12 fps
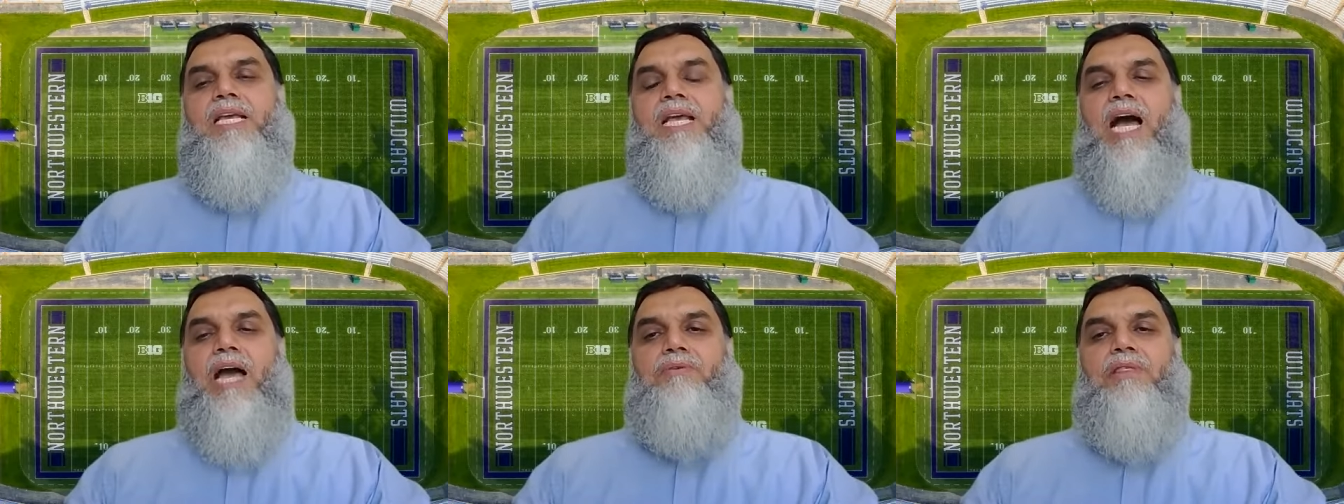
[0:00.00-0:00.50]

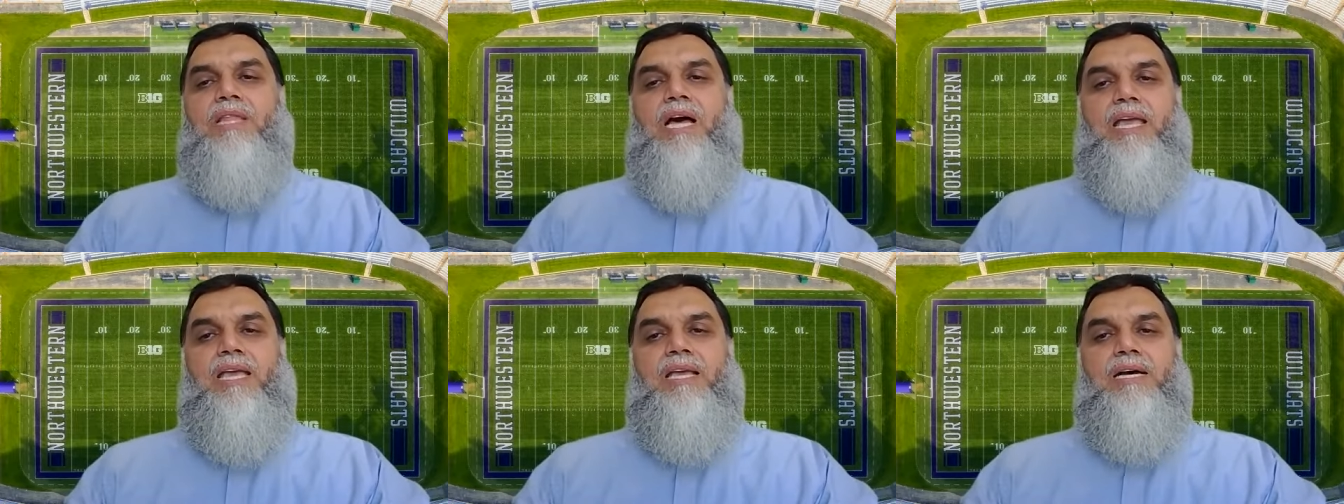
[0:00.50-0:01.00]
I would
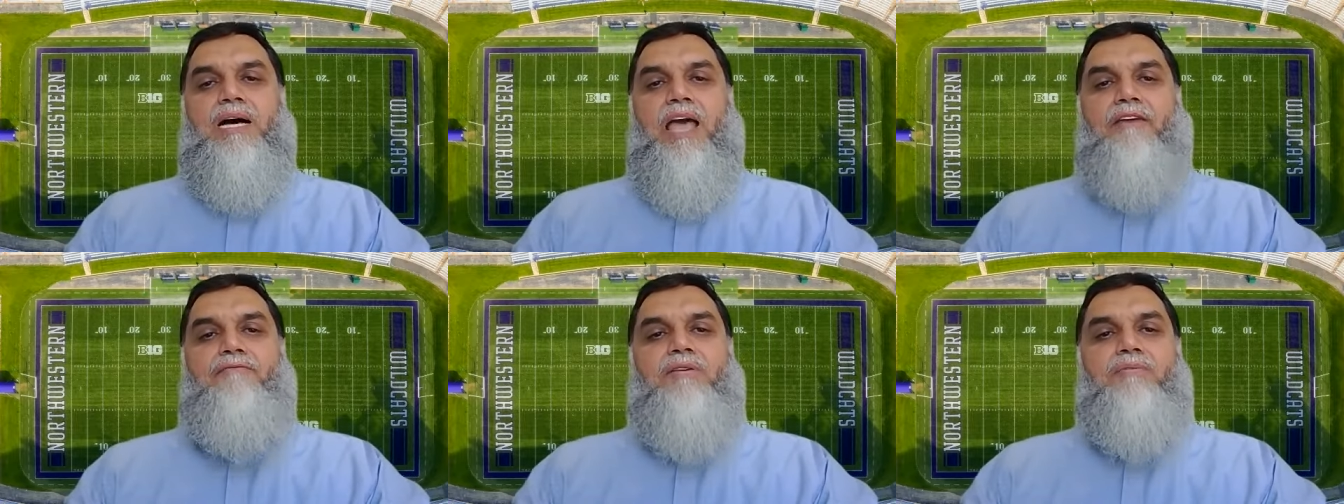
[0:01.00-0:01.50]
like
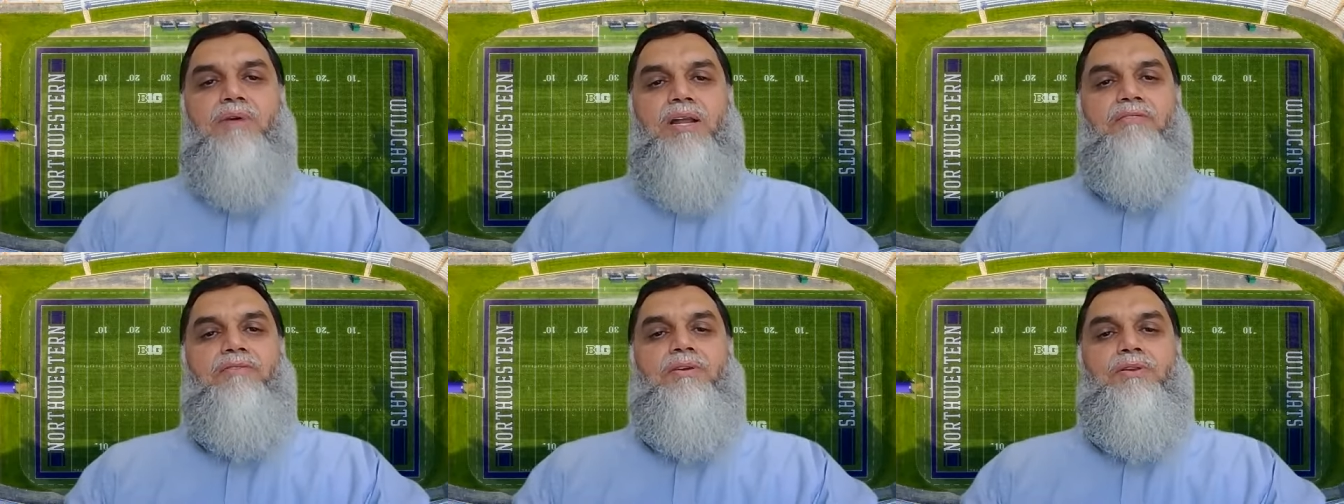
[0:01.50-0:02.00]
every one
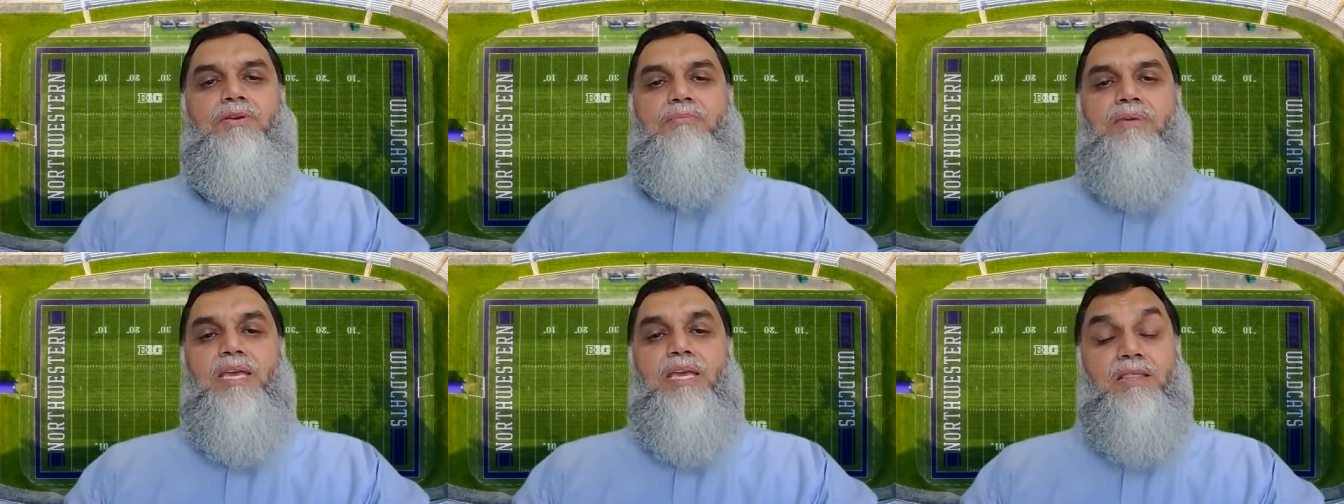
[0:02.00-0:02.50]
of you to
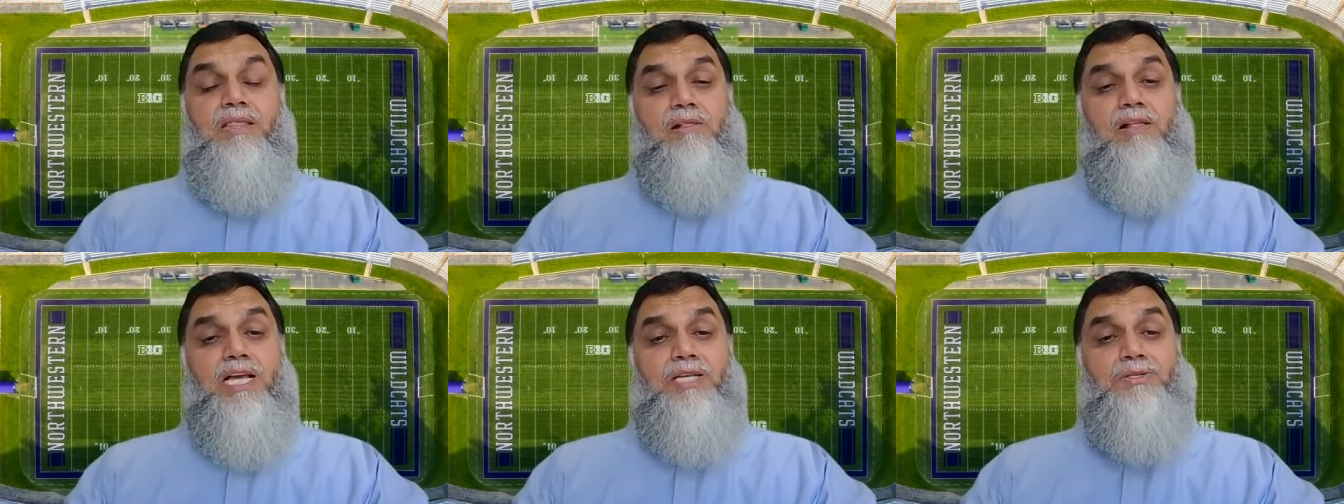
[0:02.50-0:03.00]
be in the
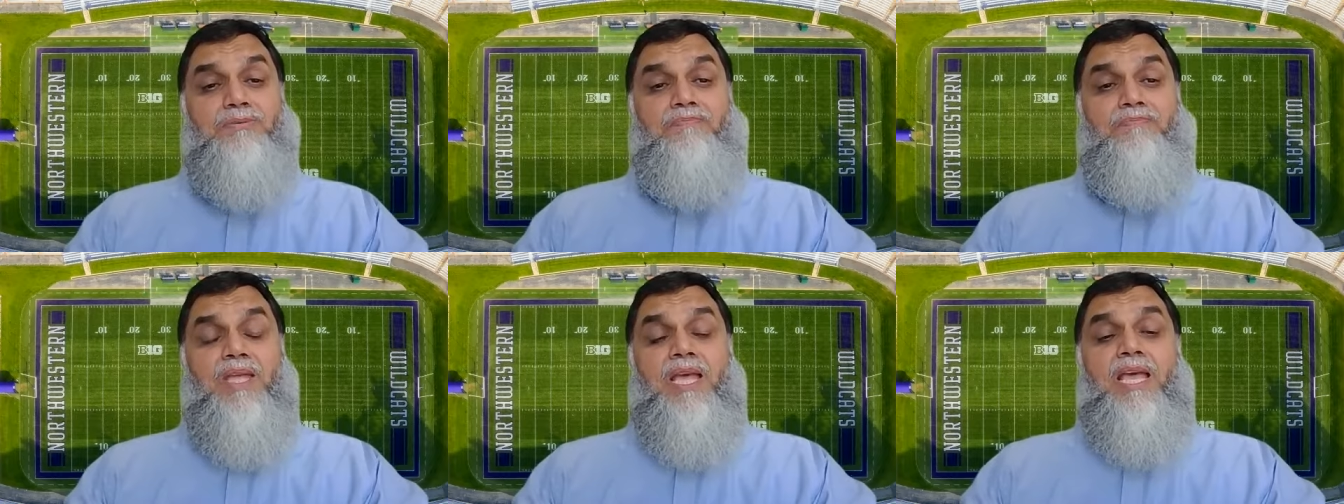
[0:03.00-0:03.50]
classroom